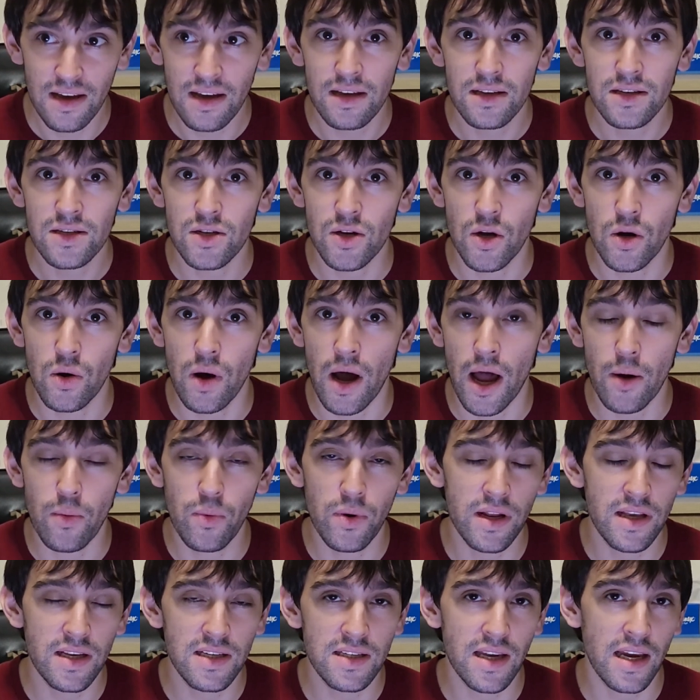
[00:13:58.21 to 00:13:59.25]
So I
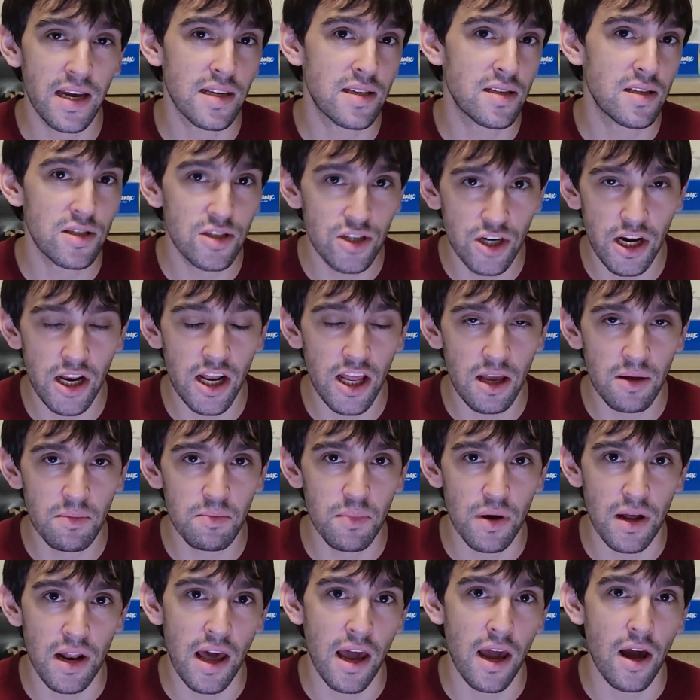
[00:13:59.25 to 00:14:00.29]
wouldn't say it's cheating,
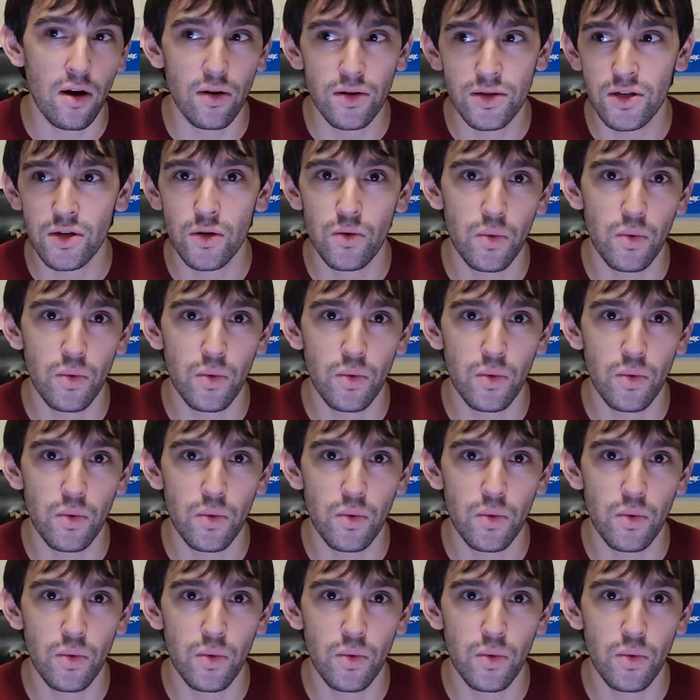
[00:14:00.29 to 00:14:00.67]
but I also